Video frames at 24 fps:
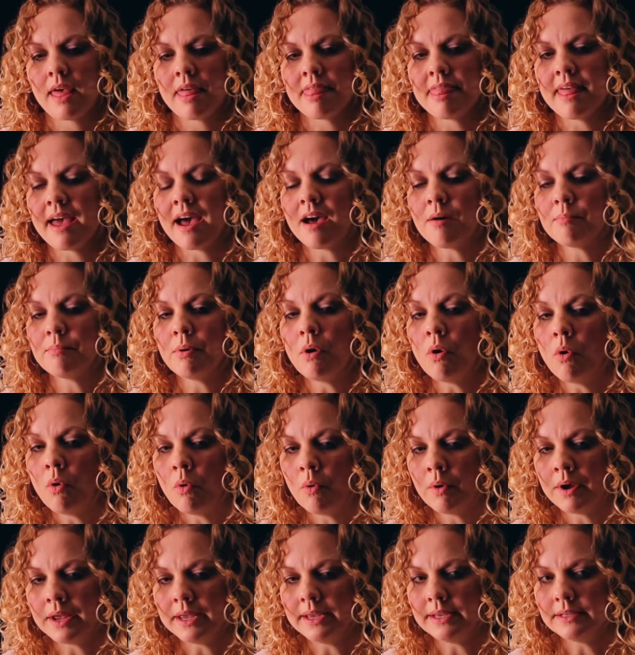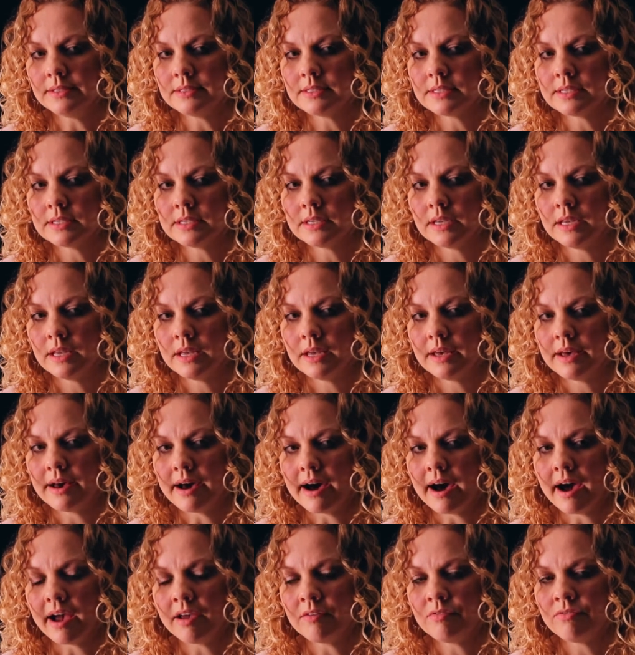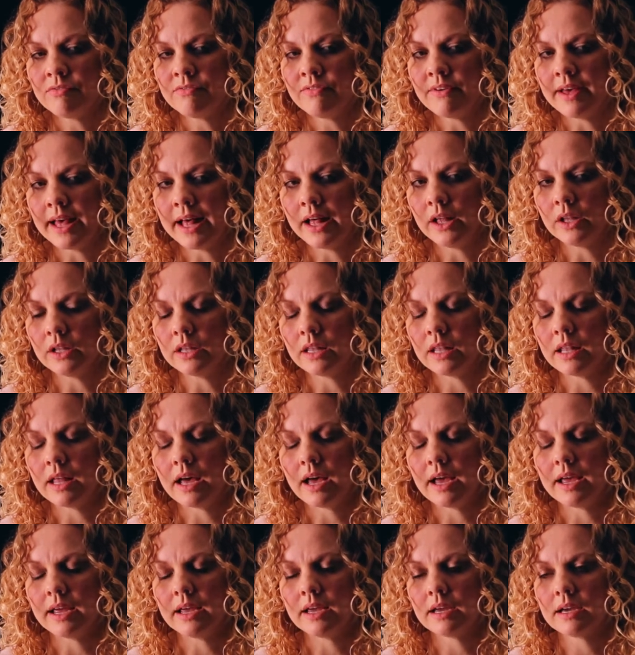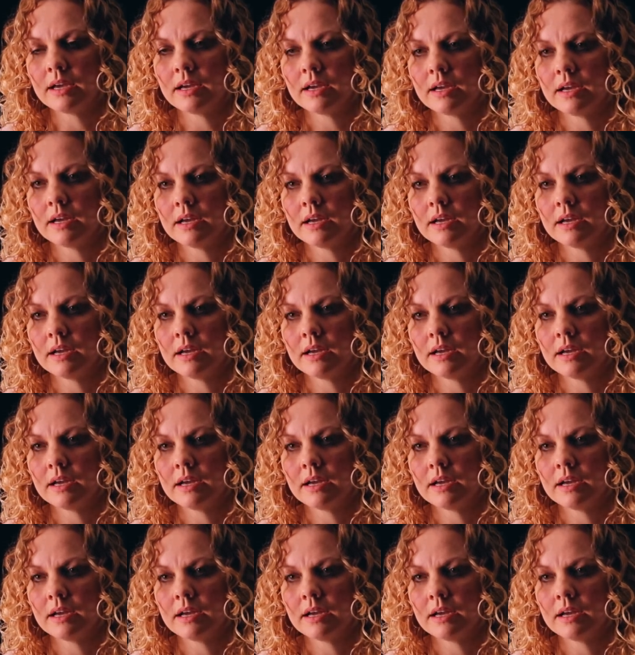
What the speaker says: At that point, I felt like